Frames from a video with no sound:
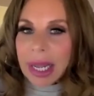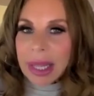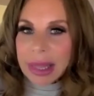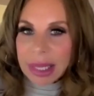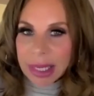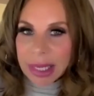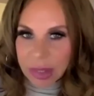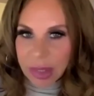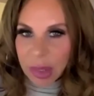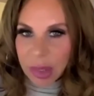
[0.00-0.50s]
I
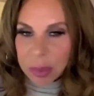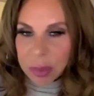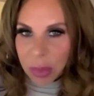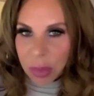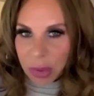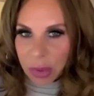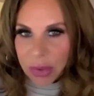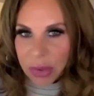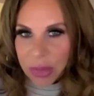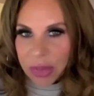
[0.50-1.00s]
think the
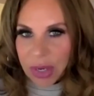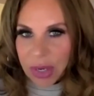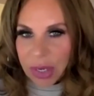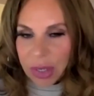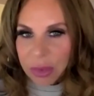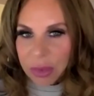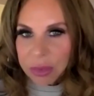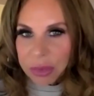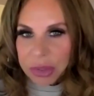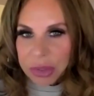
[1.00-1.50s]
important
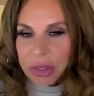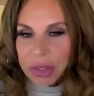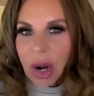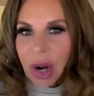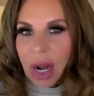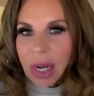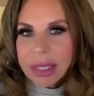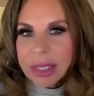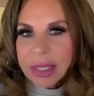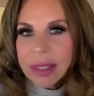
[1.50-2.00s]
thing for your
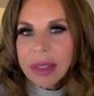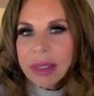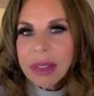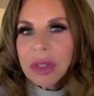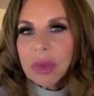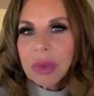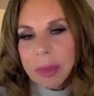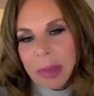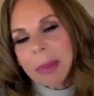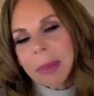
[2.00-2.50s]
audience
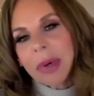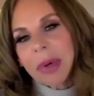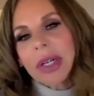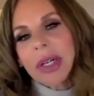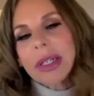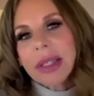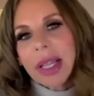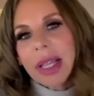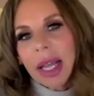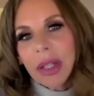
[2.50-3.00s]
to remember
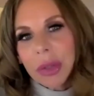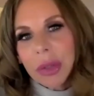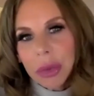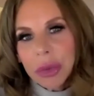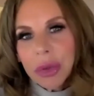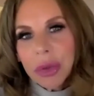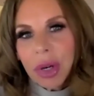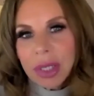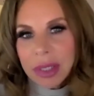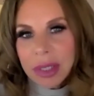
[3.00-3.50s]
is that
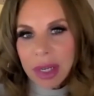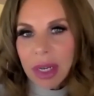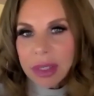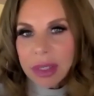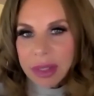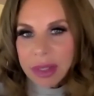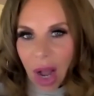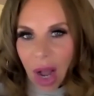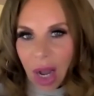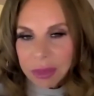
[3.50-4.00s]
Lutron
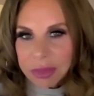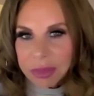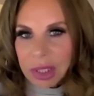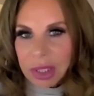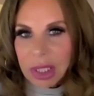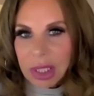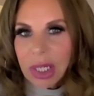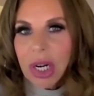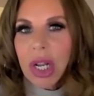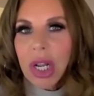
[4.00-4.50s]
does
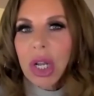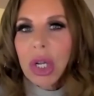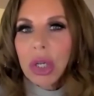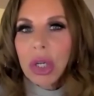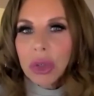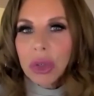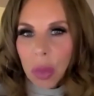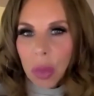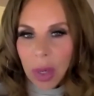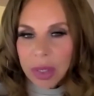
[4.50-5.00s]
offer
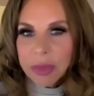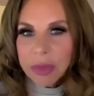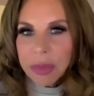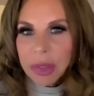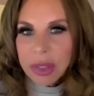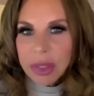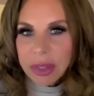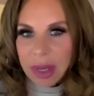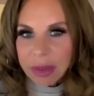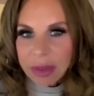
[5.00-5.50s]

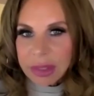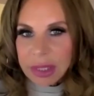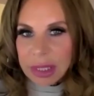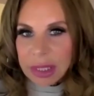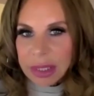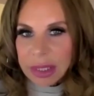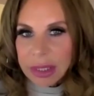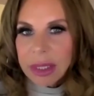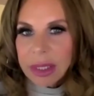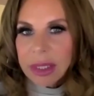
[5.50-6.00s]
24
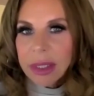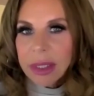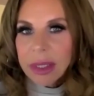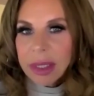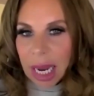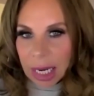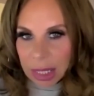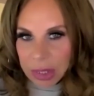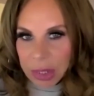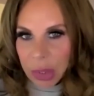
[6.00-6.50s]
7
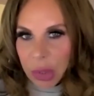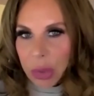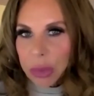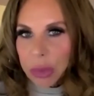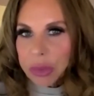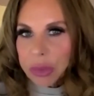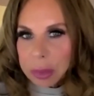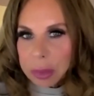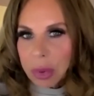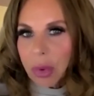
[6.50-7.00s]

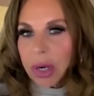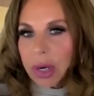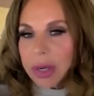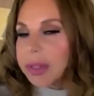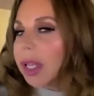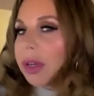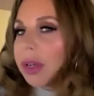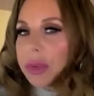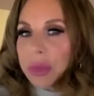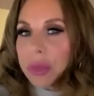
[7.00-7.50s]
technical support
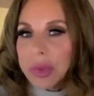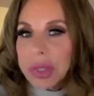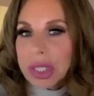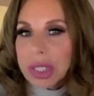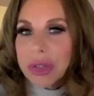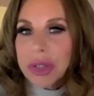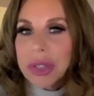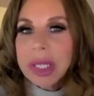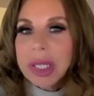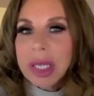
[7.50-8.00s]
that is
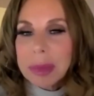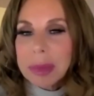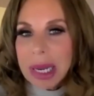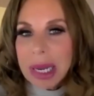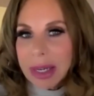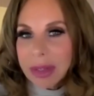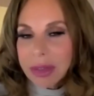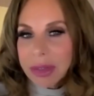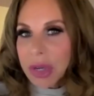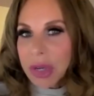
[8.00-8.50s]
regionally
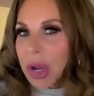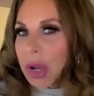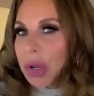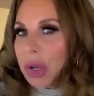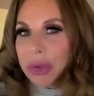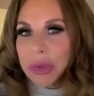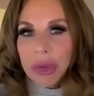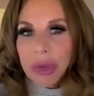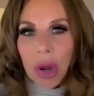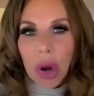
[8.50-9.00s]
based.
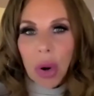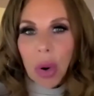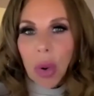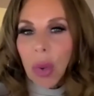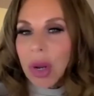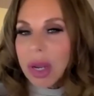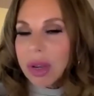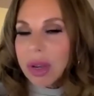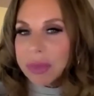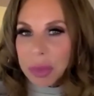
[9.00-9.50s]

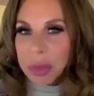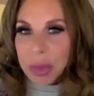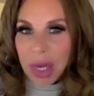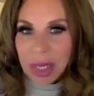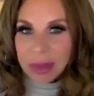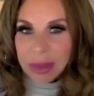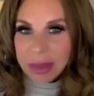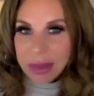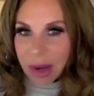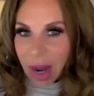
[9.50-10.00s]
So if you
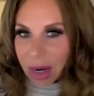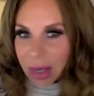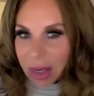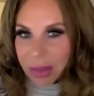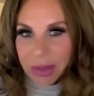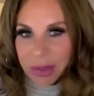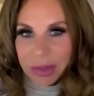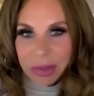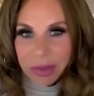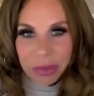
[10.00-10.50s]
get stuck
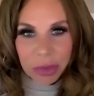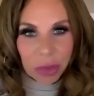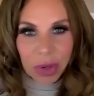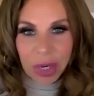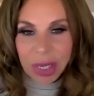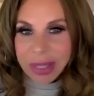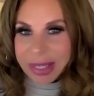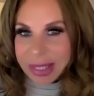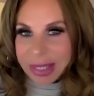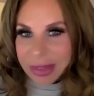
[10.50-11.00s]

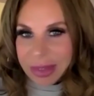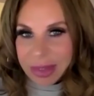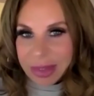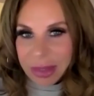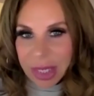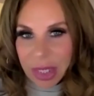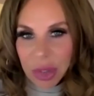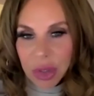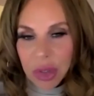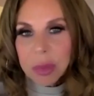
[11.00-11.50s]
during the
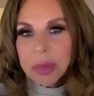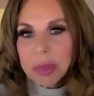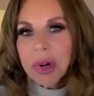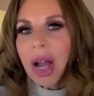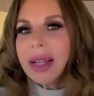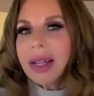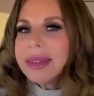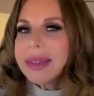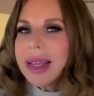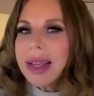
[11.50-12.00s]
installation
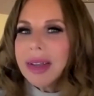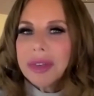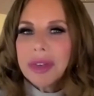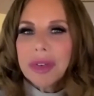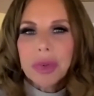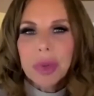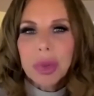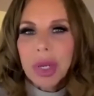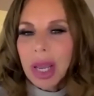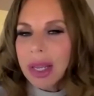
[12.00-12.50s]
process,
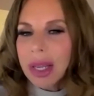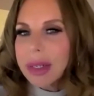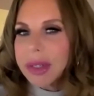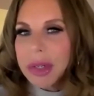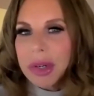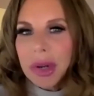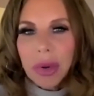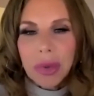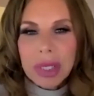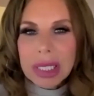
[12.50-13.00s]
if you get,
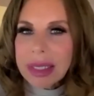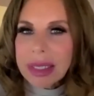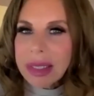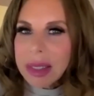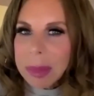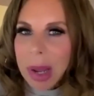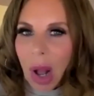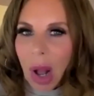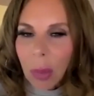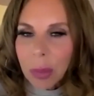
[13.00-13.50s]
you know, need
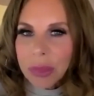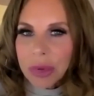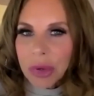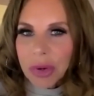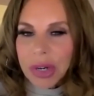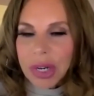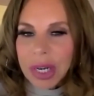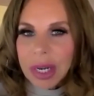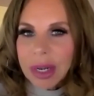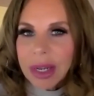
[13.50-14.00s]
some help
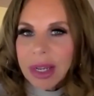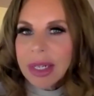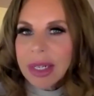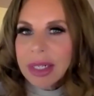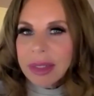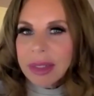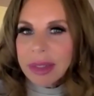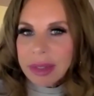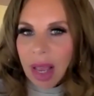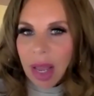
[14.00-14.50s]
during
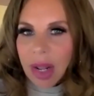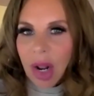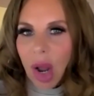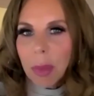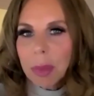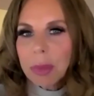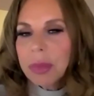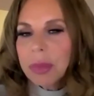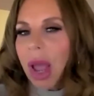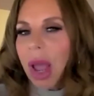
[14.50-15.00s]

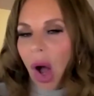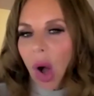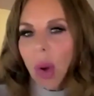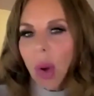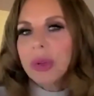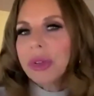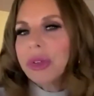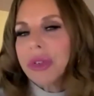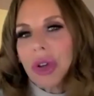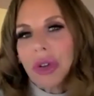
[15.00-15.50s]
setup,
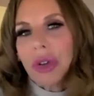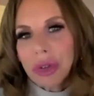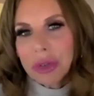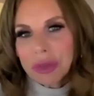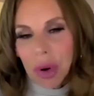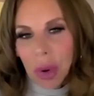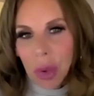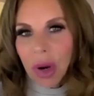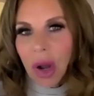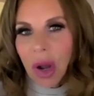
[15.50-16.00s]
help is just a
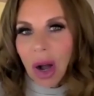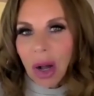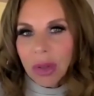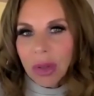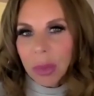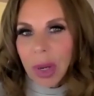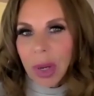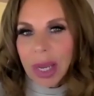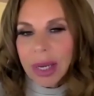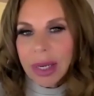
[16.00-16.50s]
phone
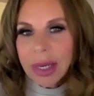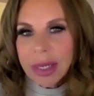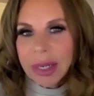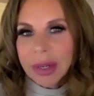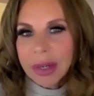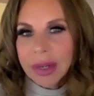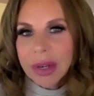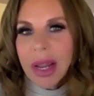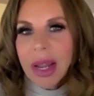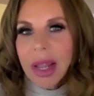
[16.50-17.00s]
call away.
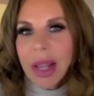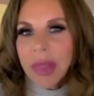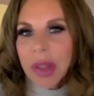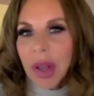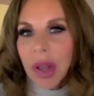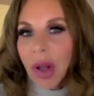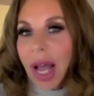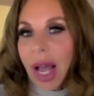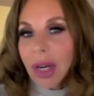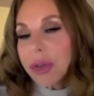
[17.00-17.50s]
And
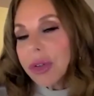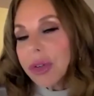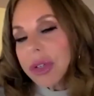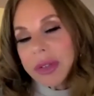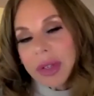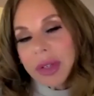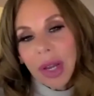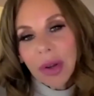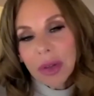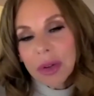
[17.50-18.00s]
they'll actually
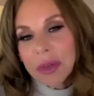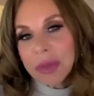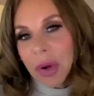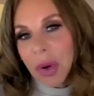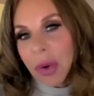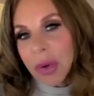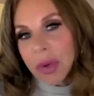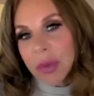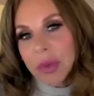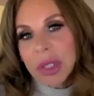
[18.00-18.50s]
stay on the
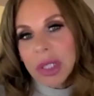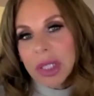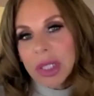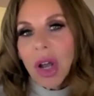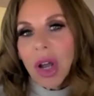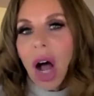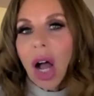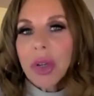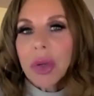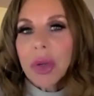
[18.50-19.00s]
phone and really
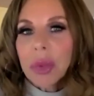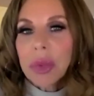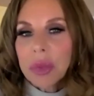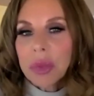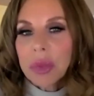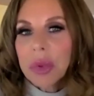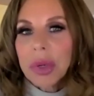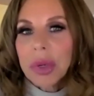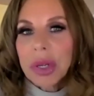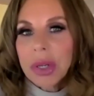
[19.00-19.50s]
talk you
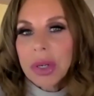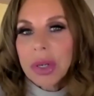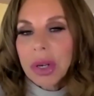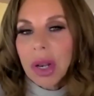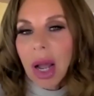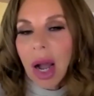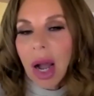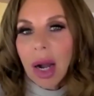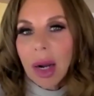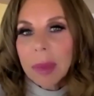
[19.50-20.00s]
through it,
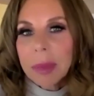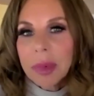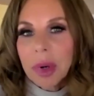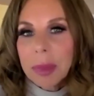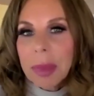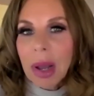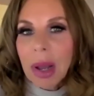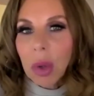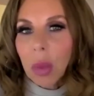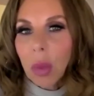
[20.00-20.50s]
um,
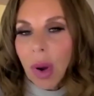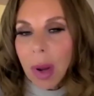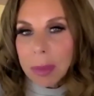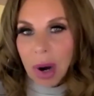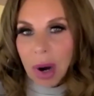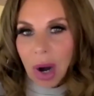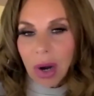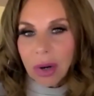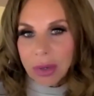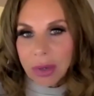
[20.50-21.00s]
no matter what
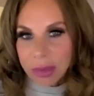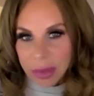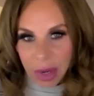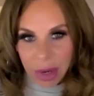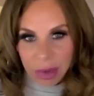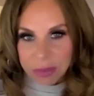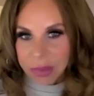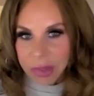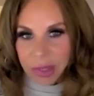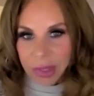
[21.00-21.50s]
part
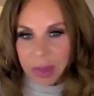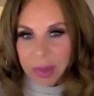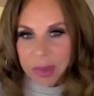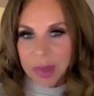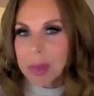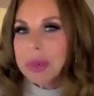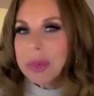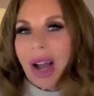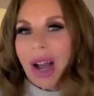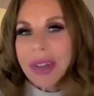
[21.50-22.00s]
of the,
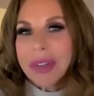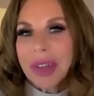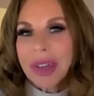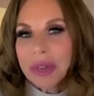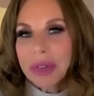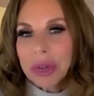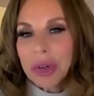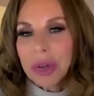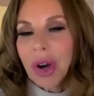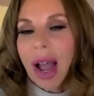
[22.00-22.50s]
the
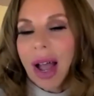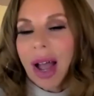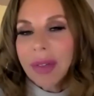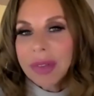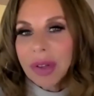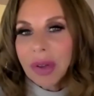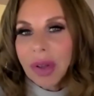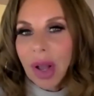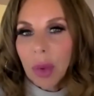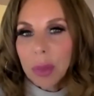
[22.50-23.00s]
process you're at.
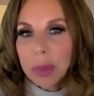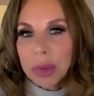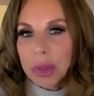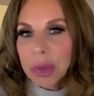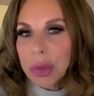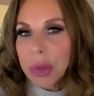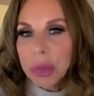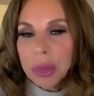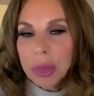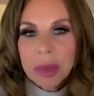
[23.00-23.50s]
They'll help
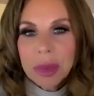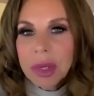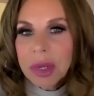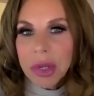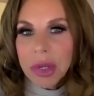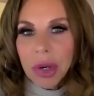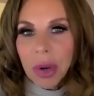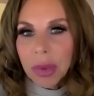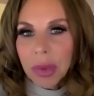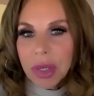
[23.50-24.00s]
you,
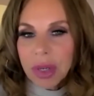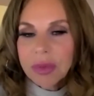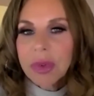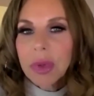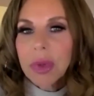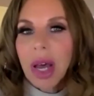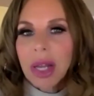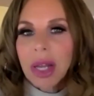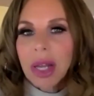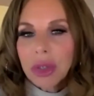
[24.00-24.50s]
you know, give
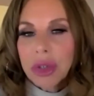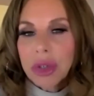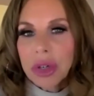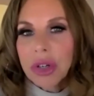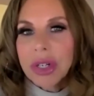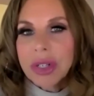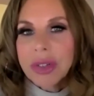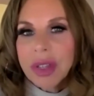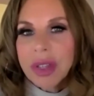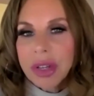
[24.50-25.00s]
you that
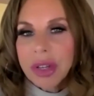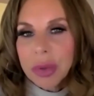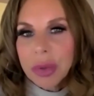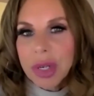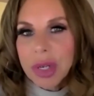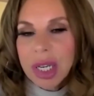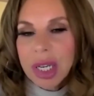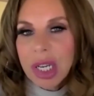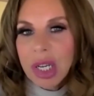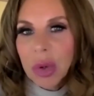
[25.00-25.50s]
assurance that you
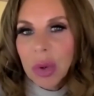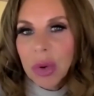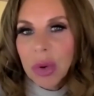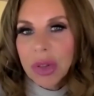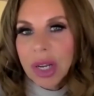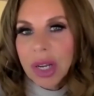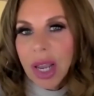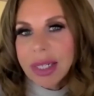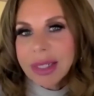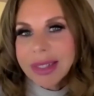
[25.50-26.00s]
need or
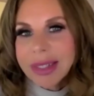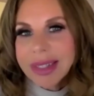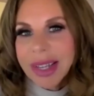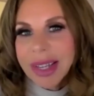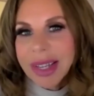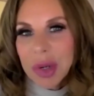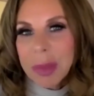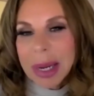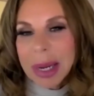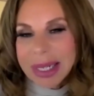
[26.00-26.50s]
the guidance
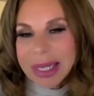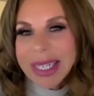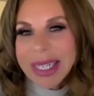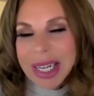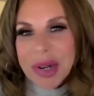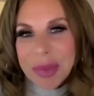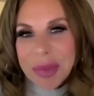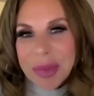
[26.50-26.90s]
that you might need.